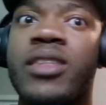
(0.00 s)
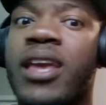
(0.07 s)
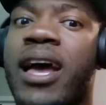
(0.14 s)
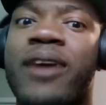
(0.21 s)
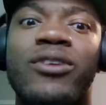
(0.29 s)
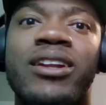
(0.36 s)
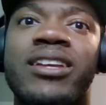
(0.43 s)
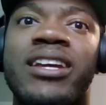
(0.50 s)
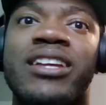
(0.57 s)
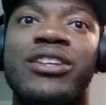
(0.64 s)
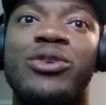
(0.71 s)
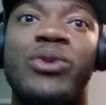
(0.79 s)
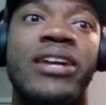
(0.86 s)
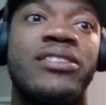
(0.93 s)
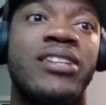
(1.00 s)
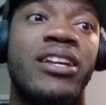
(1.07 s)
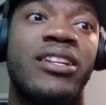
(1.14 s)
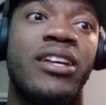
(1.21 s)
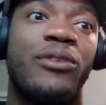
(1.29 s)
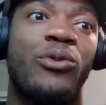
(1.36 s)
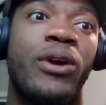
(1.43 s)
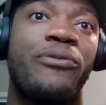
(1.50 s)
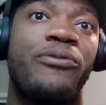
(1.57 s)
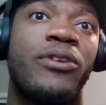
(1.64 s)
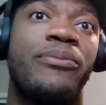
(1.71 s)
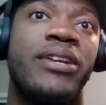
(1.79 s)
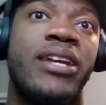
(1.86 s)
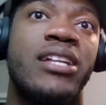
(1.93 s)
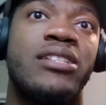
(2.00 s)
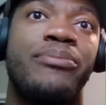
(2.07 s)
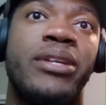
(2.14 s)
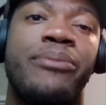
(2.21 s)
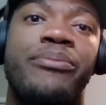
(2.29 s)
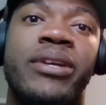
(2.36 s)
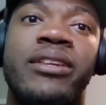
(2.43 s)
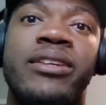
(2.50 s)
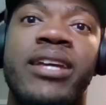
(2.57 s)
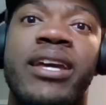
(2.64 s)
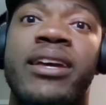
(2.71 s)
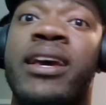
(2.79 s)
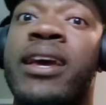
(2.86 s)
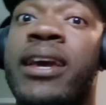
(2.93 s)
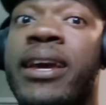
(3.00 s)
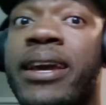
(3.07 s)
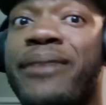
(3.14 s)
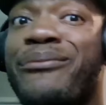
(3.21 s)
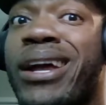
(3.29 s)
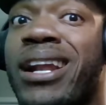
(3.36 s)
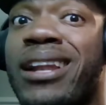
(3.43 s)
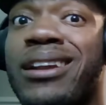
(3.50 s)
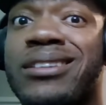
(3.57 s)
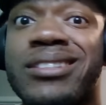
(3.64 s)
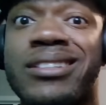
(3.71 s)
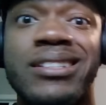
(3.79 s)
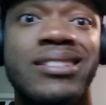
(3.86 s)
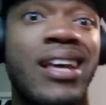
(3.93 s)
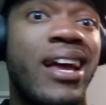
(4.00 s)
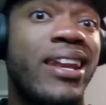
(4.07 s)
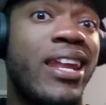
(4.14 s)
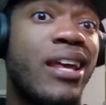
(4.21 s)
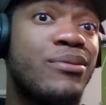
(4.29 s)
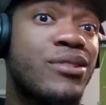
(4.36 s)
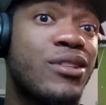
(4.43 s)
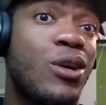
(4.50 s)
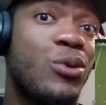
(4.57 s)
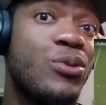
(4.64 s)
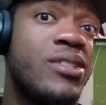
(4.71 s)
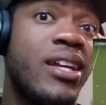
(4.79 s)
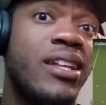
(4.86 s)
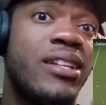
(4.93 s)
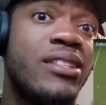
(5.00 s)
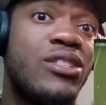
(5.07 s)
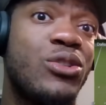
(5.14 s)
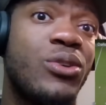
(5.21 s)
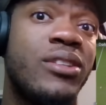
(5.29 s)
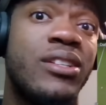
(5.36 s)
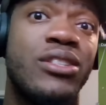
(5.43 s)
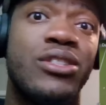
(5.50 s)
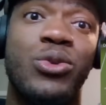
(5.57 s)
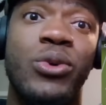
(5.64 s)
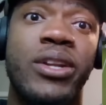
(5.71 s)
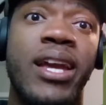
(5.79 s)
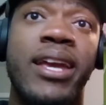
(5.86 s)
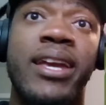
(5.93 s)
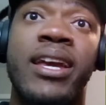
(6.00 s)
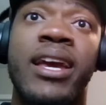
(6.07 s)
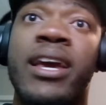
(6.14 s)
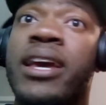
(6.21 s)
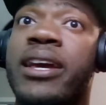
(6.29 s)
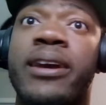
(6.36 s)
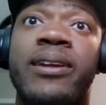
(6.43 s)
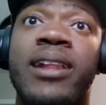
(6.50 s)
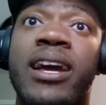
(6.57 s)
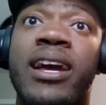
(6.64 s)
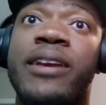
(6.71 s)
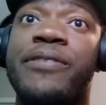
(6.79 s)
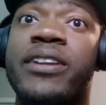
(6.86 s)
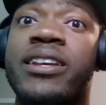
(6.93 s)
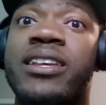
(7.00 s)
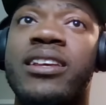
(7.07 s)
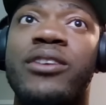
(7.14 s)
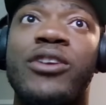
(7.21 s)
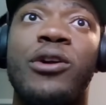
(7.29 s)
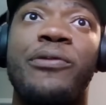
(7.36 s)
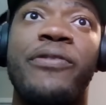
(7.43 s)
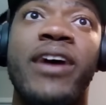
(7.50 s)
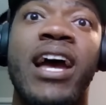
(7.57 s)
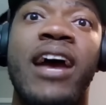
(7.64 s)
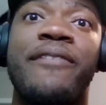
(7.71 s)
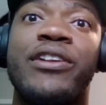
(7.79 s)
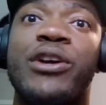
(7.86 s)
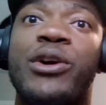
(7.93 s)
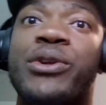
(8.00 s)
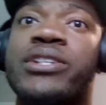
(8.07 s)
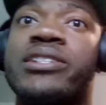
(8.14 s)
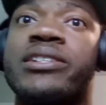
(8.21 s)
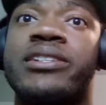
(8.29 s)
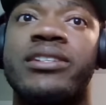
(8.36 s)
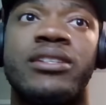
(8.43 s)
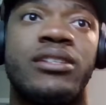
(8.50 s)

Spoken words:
I really can't, you can't take nothing away from him. He hasn't been beaten yet. And by the looks of this goddamn score, 10 to 28, it was like he finna go to 5-0 this year.